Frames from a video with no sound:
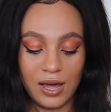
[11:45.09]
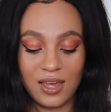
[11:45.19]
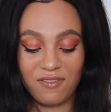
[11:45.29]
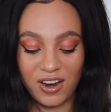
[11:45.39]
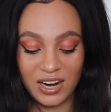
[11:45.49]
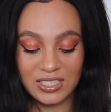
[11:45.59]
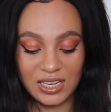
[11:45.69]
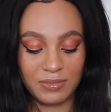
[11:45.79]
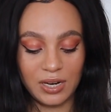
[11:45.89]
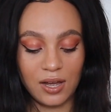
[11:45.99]
And they're very
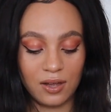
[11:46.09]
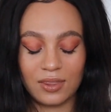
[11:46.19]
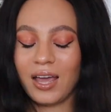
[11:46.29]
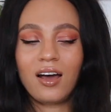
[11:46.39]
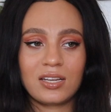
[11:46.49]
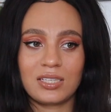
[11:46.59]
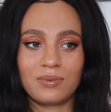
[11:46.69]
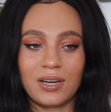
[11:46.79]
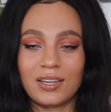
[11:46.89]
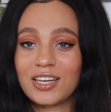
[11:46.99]
similar. They are
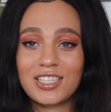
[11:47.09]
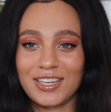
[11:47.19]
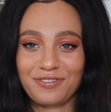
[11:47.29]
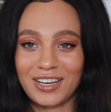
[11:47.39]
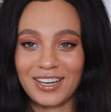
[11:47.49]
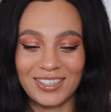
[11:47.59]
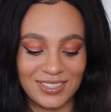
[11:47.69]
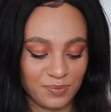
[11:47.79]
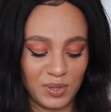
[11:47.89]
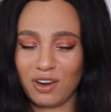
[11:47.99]
similar. They're just different colors.